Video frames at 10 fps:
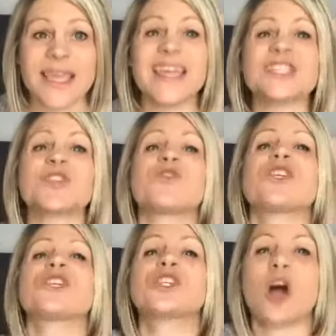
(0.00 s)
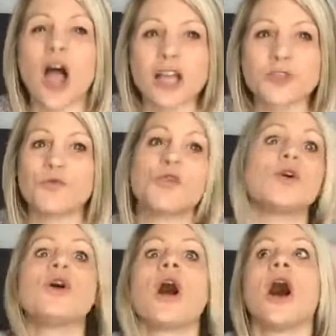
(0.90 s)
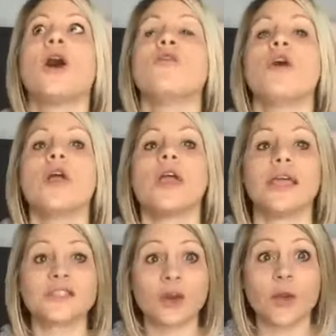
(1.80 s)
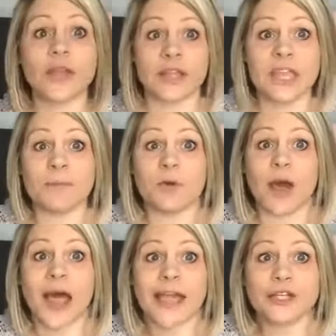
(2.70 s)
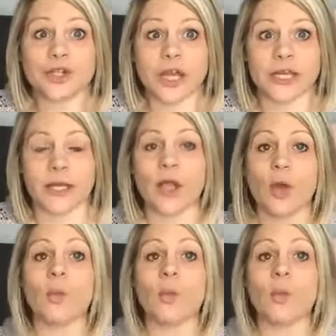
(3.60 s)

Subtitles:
It's chocked full of, it's going to keep you hydrated.